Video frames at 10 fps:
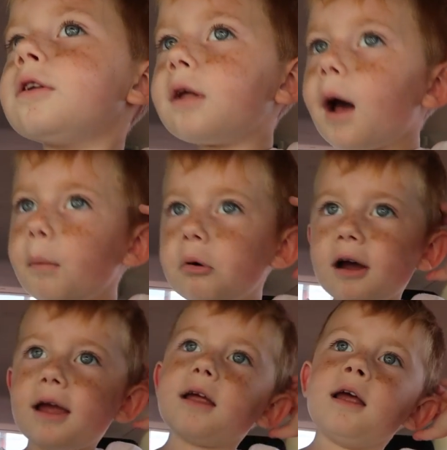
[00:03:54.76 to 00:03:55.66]

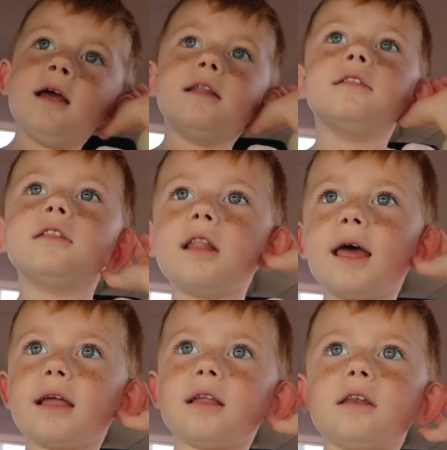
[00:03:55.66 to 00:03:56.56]
Subway,
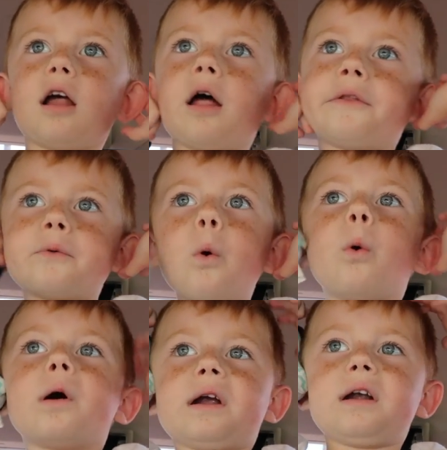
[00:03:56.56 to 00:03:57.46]
like not
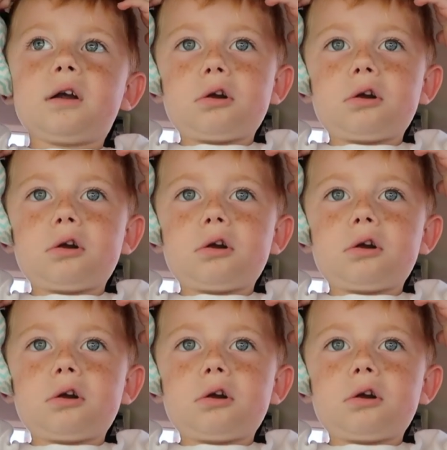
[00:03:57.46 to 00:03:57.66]
door.